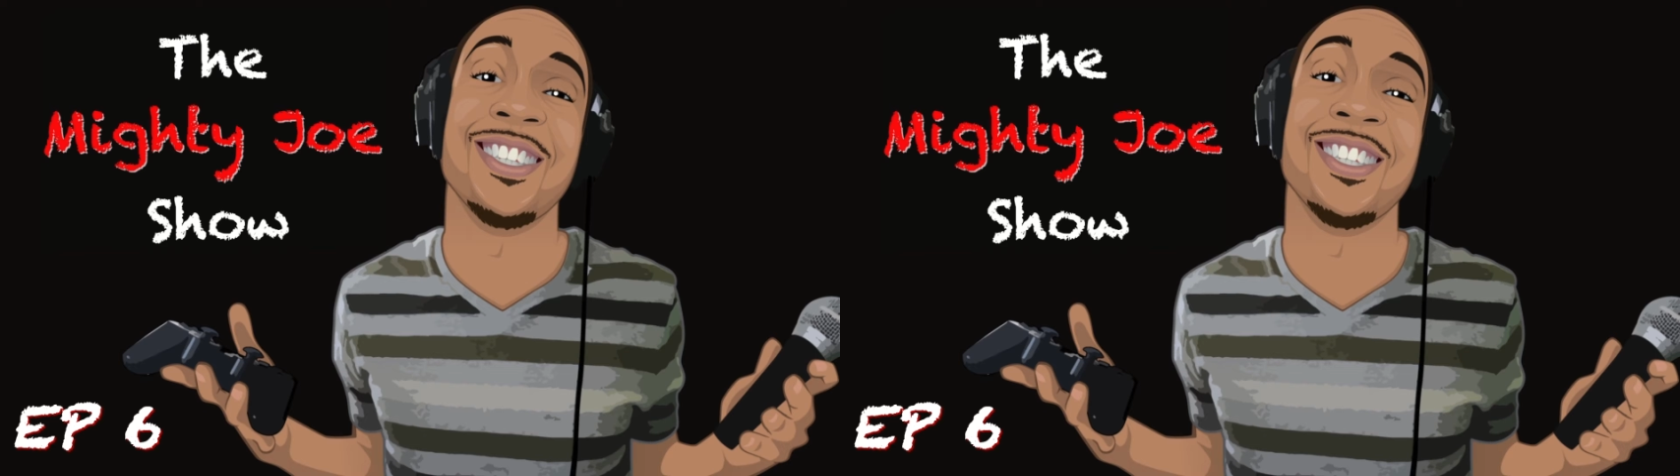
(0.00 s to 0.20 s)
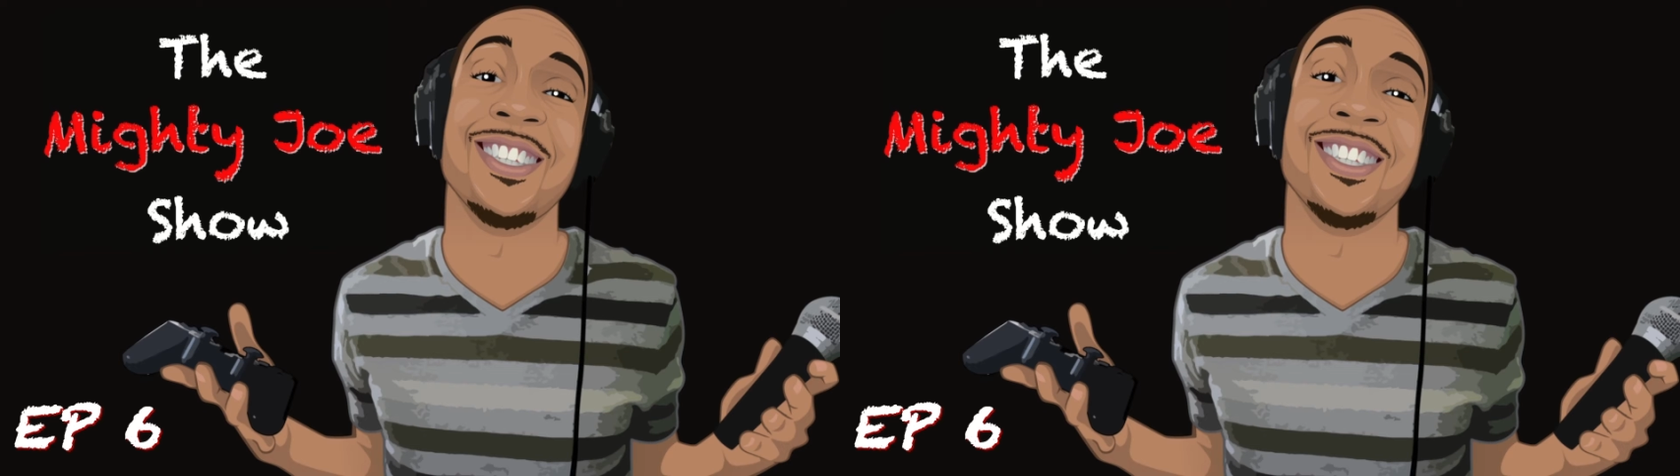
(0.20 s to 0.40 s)

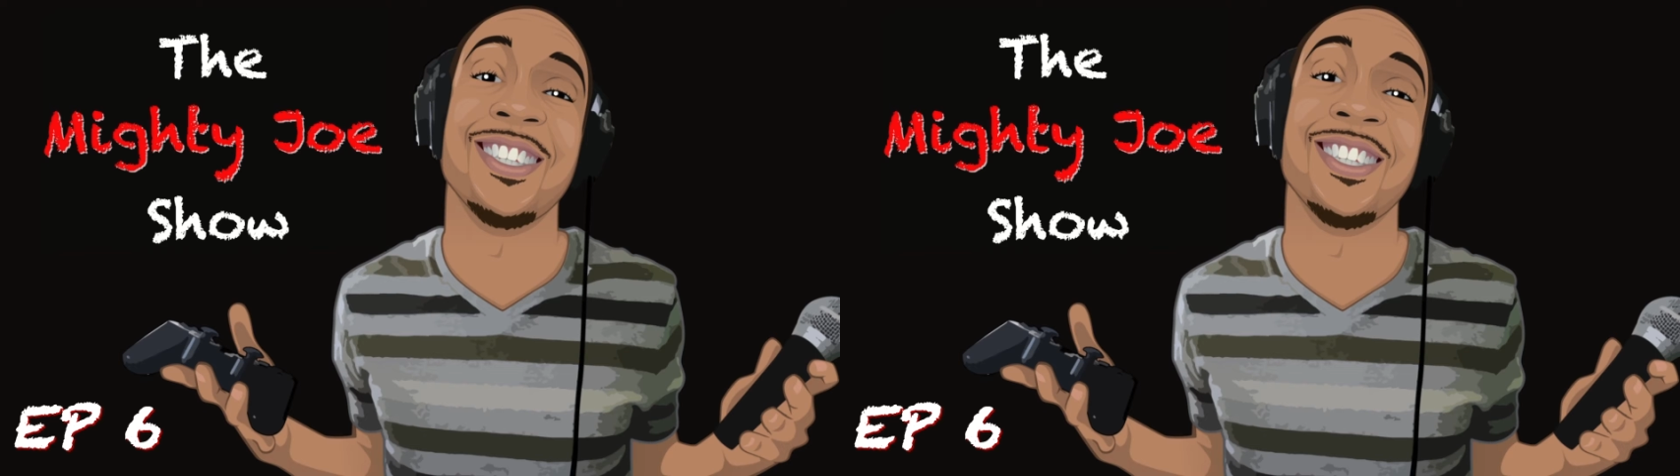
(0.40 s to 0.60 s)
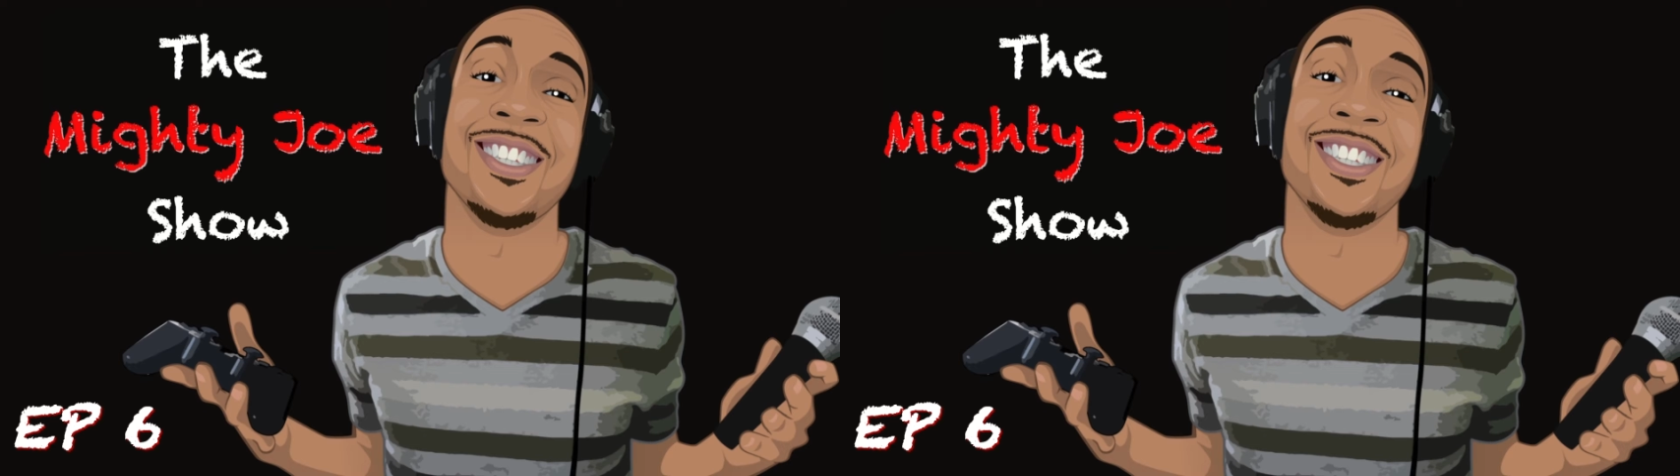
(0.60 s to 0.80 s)

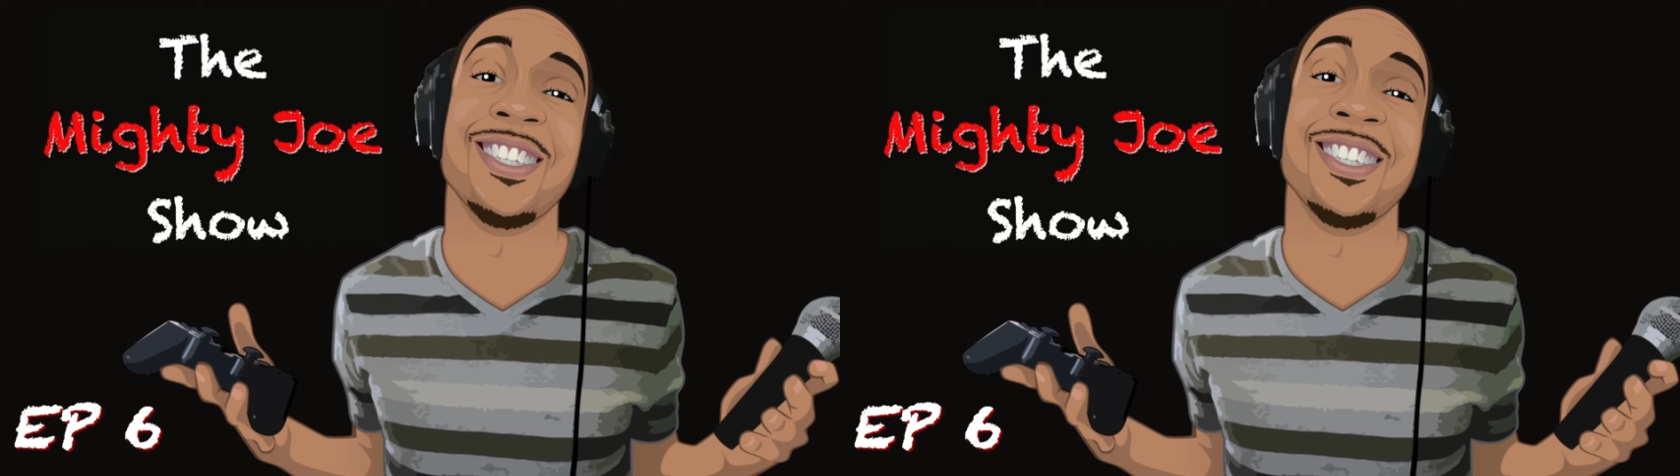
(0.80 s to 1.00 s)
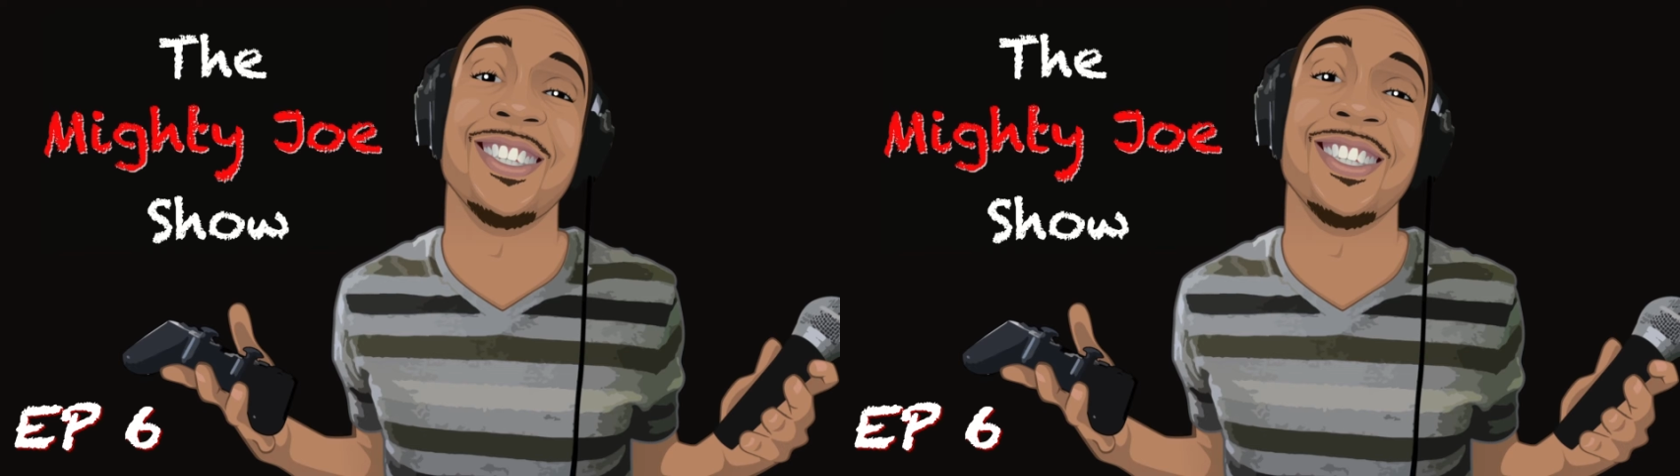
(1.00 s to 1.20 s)
John
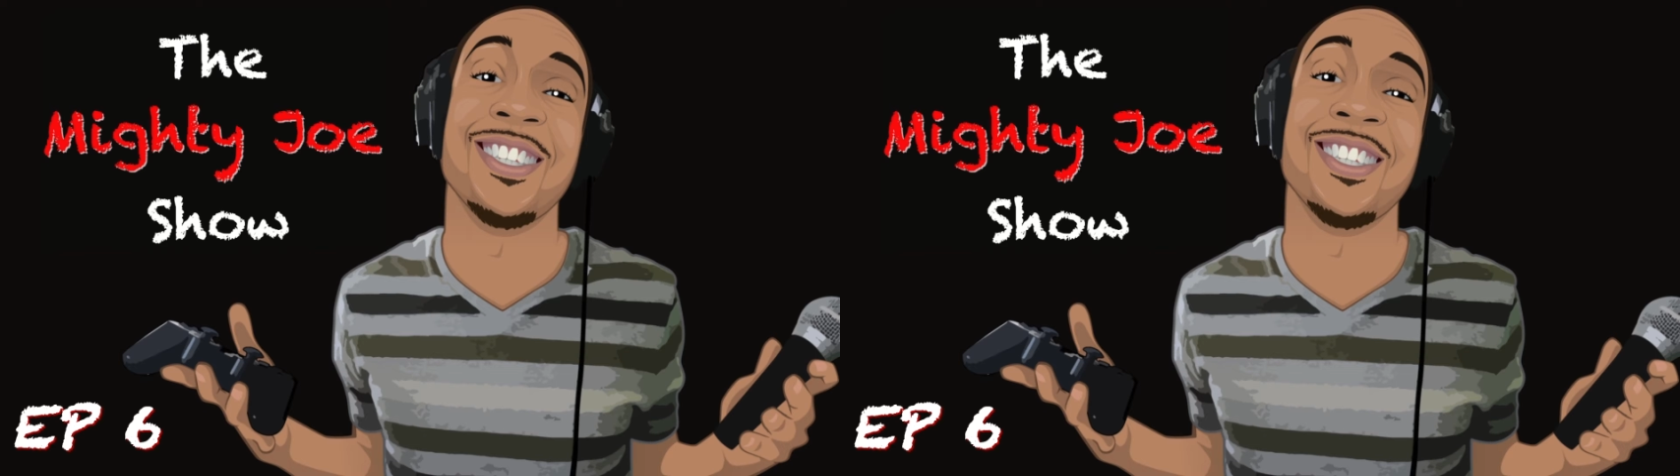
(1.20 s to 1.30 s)
Cena,